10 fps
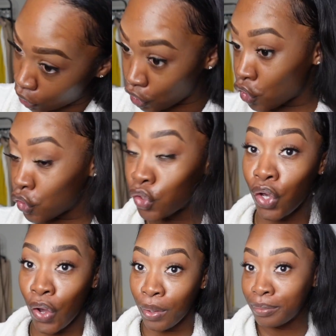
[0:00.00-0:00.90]

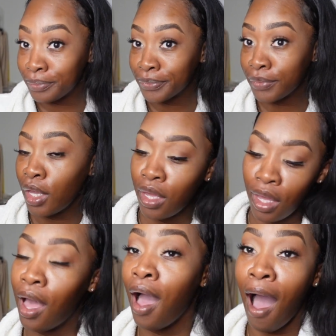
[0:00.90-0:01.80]
So
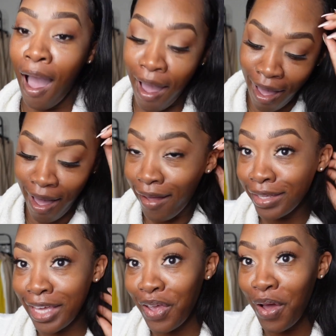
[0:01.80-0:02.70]
yeah,
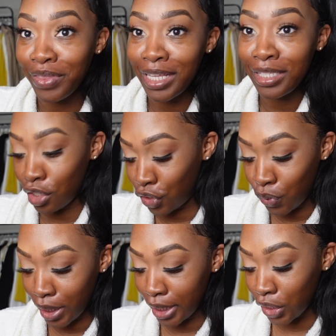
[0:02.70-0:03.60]
y'all, let's
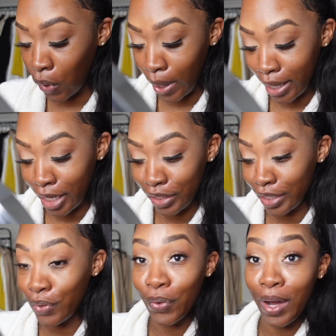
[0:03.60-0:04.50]
do a quick
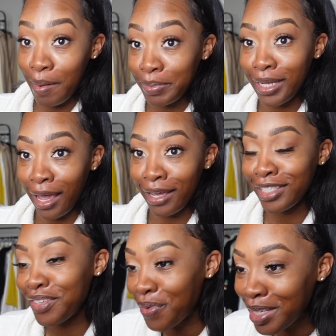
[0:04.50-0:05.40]
little update
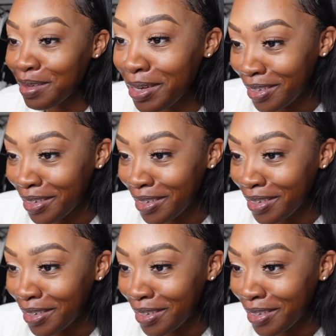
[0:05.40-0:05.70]
of what's been